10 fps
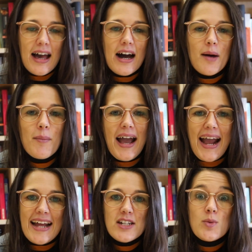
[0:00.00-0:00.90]

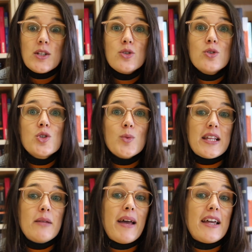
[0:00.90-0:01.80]
And we
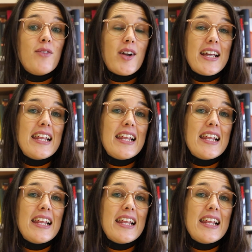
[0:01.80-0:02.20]
usually make very